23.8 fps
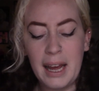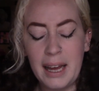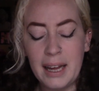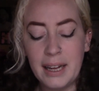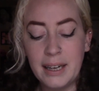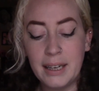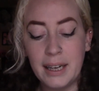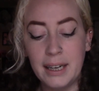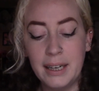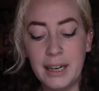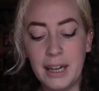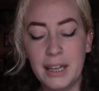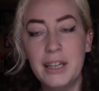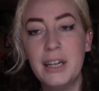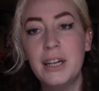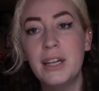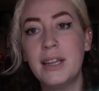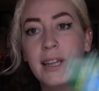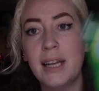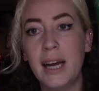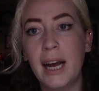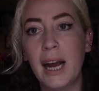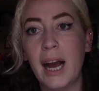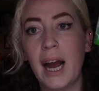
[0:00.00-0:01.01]
And another
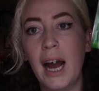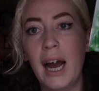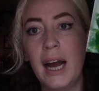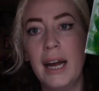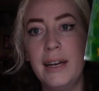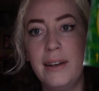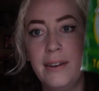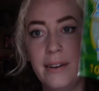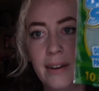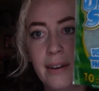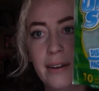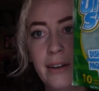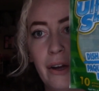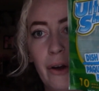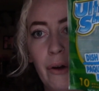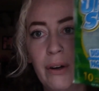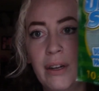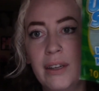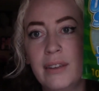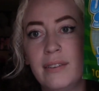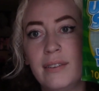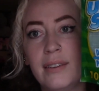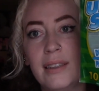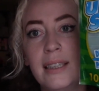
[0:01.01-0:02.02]
thing I did
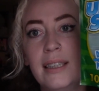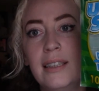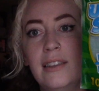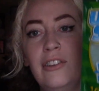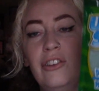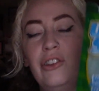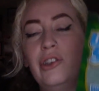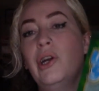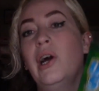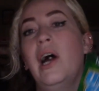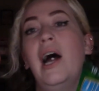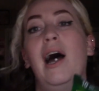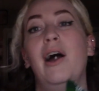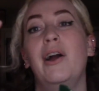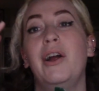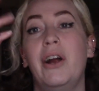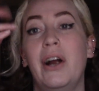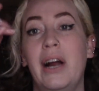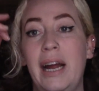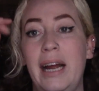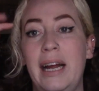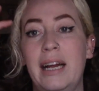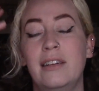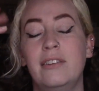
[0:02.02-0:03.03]
notice is, you know how your
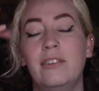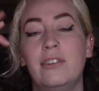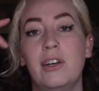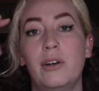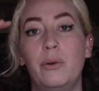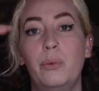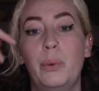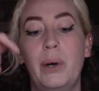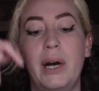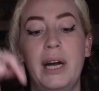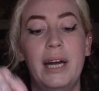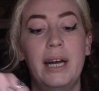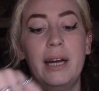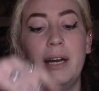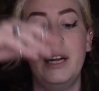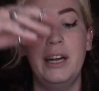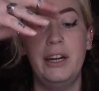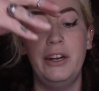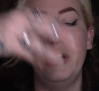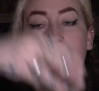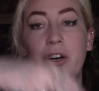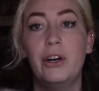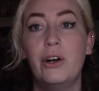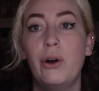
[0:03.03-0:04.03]
hands are wet and
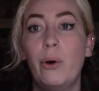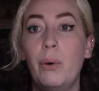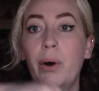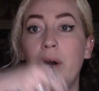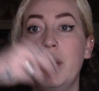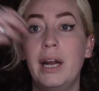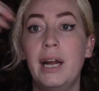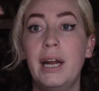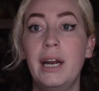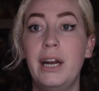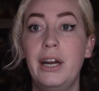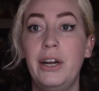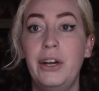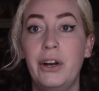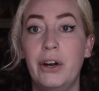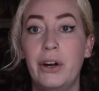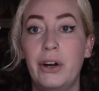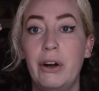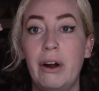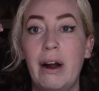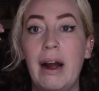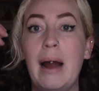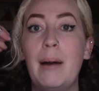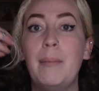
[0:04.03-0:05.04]
you're going in and you're
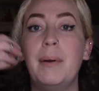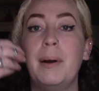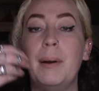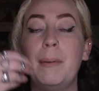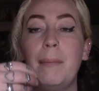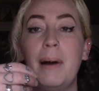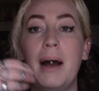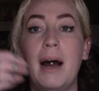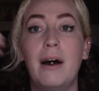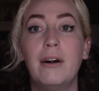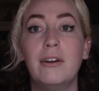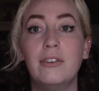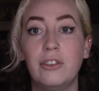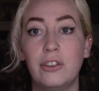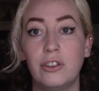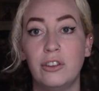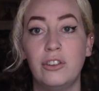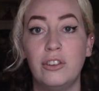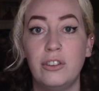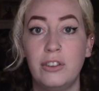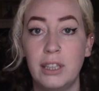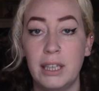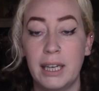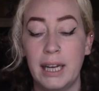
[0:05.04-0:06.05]
grabbing them out to
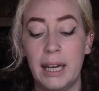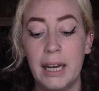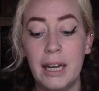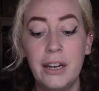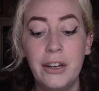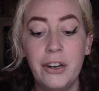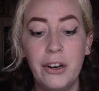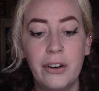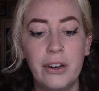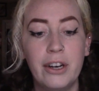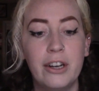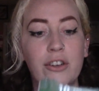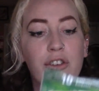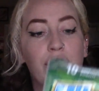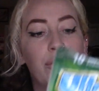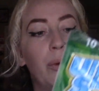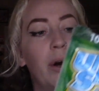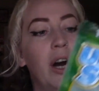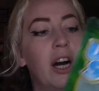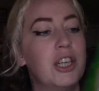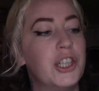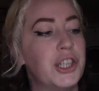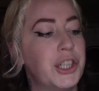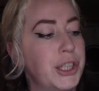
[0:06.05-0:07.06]
stick in your
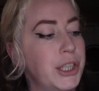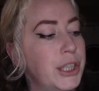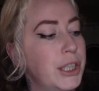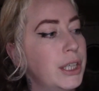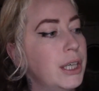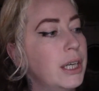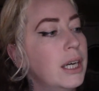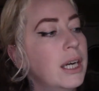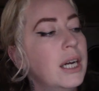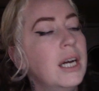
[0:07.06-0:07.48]
dishwasher?